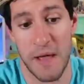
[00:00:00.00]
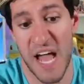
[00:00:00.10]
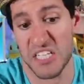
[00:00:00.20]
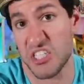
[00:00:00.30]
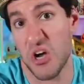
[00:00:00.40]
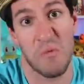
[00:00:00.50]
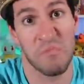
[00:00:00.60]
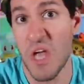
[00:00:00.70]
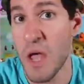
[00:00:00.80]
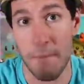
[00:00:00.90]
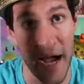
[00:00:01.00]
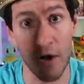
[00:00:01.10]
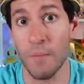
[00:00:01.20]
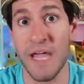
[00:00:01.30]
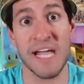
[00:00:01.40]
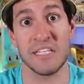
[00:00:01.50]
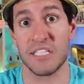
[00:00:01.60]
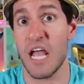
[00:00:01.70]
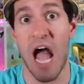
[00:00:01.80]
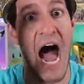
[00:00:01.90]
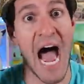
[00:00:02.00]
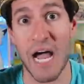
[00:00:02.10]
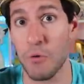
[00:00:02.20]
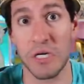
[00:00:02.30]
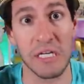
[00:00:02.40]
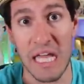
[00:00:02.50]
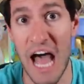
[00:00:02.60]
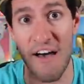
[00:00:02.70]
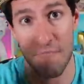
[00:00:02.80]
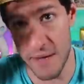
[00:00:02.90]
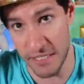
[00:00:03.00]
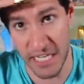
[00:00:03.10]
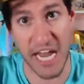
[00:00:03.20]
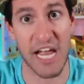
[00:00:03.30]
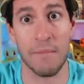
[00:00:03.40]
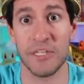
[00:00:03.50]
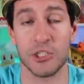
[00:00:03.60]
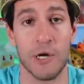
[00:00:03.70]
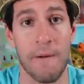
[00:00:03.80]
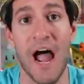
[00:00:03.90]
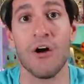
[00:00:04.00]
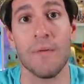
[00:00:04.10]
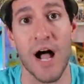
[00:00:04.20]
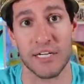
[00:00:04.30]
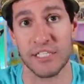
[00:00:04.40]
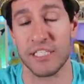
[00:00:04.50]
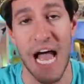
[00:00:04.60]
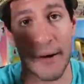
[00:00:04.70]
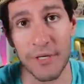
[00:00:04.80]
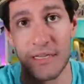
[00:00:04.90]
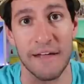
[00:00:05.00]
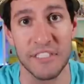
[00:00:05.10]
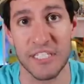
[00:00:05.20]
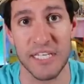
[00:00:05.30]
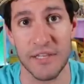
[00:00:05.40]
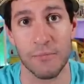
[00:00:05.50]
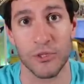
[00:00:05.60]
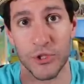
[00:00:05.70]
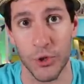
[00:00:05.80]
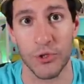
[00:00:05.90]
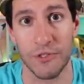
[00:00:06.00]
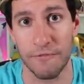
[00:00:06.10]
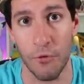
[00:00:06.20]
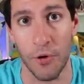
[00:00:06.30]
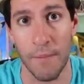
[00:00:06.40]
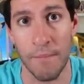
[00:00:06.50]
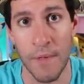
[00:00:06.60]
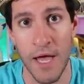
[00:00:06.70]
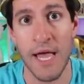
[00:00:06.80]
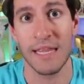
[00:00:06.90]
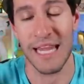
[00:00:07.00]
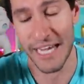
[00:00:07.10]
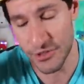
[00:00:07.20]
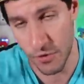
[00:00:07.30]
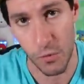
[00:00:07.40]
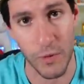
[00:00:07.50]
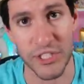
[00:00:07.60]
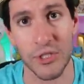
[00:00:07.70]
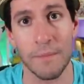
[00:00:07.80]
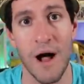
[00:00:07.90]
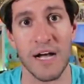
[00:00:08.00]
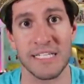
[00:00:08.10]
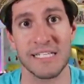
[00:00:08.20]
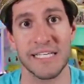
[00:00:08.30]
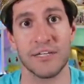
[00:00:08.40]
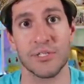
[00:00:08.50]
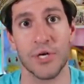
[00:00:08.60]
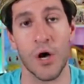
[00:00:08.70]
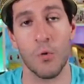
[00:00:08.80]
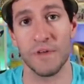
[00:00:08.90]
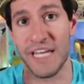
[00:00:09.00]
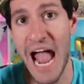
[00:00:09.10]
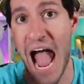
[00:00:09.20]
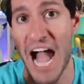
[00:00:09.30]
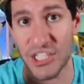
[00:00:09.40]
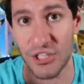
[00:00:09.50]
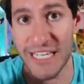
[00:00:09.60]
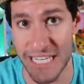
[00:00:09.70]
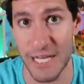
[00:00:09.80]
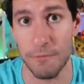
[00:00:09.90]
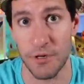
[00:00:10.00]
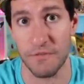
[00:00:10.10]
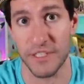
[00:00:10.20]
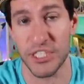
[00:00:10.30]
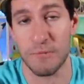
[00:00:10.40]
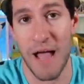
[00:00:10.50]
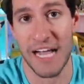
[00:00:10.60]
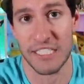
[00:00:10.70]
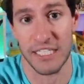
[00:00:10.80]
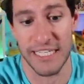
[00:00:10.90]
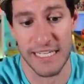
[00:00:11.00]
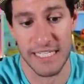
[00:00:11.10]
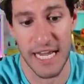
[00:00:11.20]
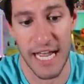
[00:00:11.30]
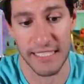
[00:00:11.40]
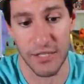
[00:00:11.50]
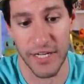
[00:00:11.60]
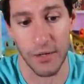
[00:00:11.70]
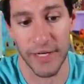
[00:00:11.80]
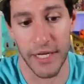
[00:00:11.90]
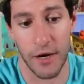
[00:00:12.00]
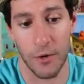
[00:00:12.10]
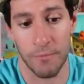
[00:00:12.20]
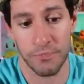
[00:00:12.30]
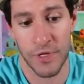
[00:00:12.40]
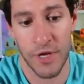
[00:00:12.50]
packs. So by all means, I would love being the King of Mystery Power Boxes. I would love to see them return to form like their original boxes years ago when they actually did put vintage packs on the inside. So here we go.